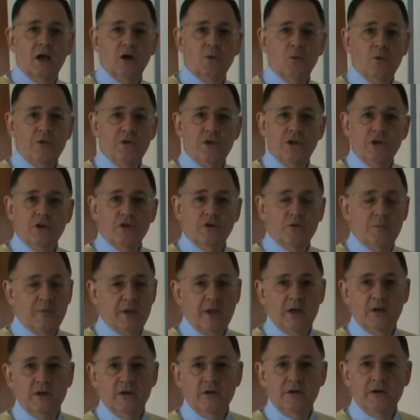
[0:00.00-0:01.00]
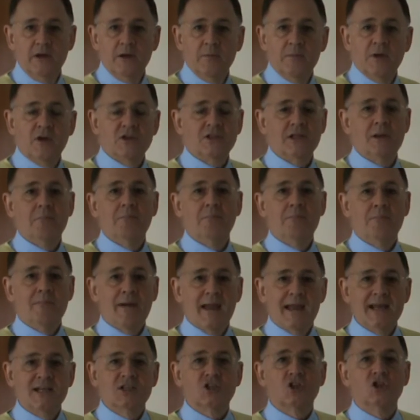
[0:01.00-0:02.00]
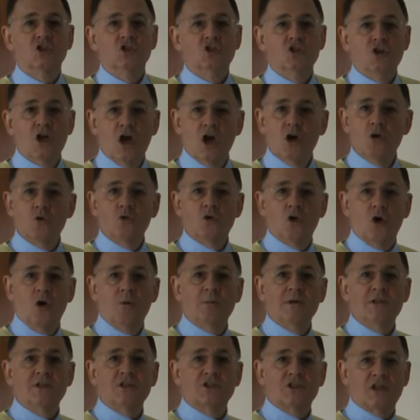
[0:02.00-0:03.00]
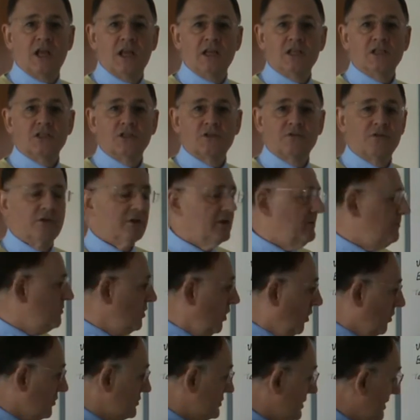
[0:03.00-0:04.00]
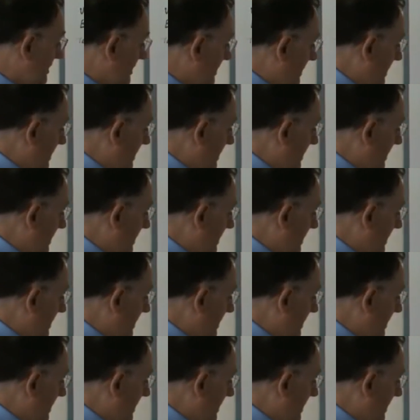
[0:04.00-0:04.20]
with the European Union, because it makes no common sense for them not.